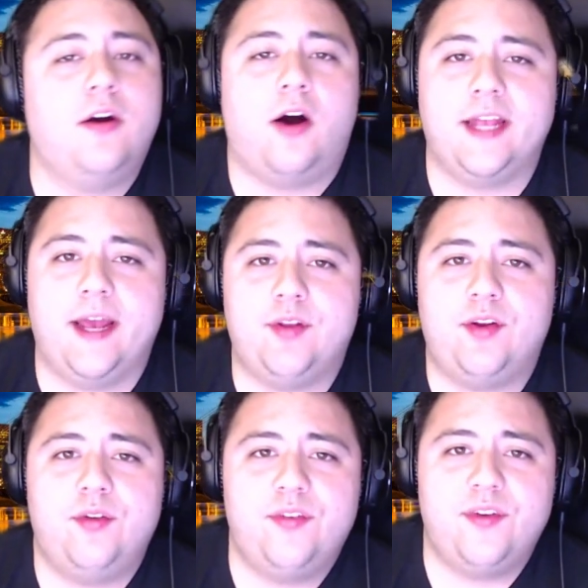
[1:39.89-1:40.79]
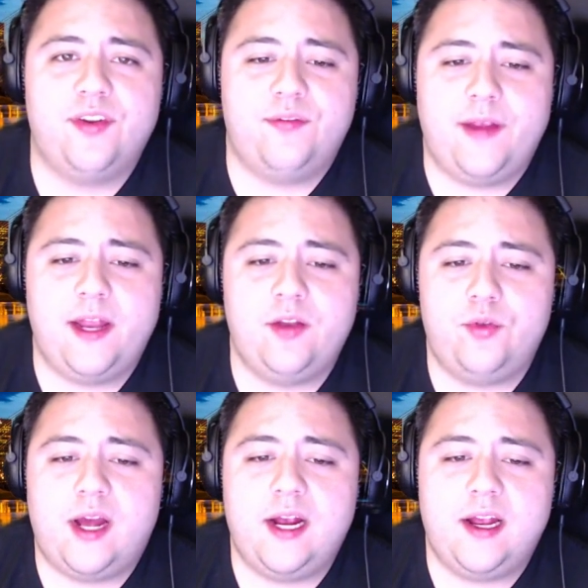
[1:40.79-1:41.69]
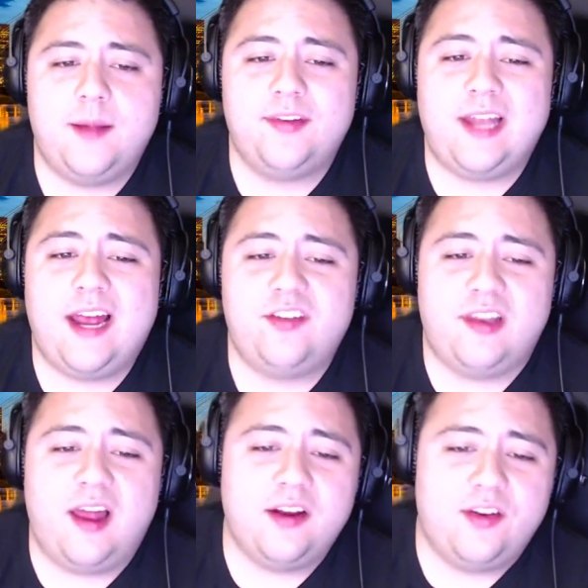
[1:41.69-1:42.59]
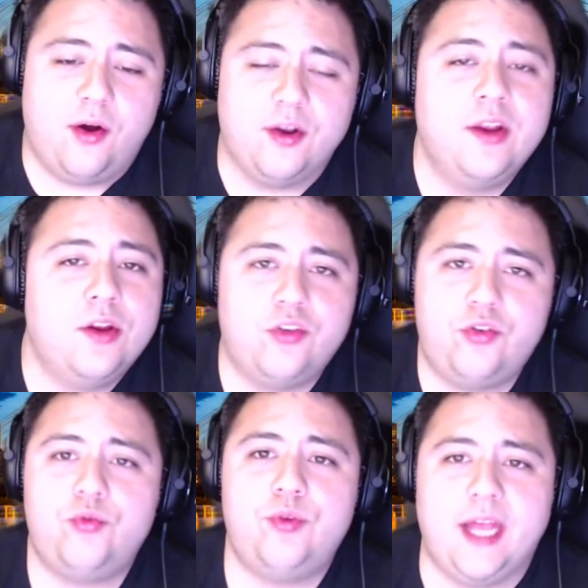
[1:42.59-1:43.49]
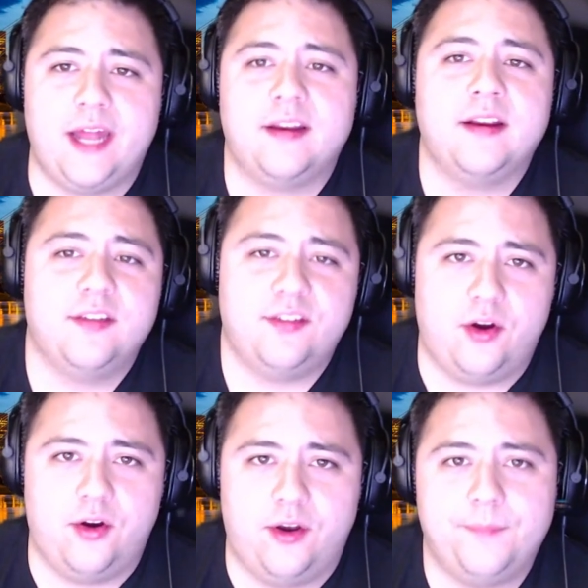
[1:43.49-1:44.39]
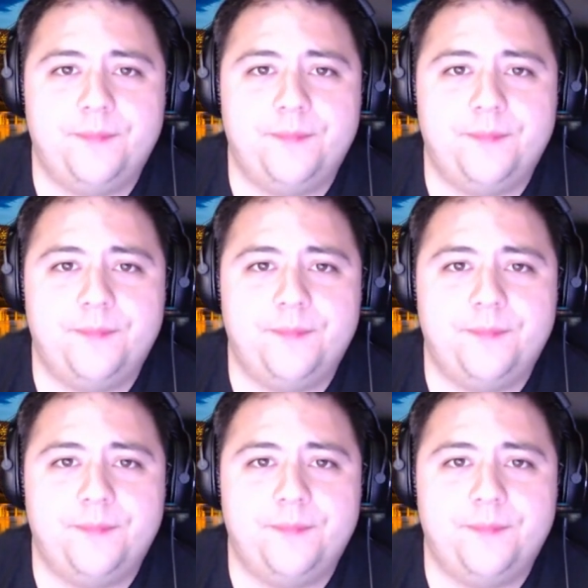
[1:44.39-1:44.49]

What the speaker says: All you have to do is visit FanDuel.com/LockedOn to get started.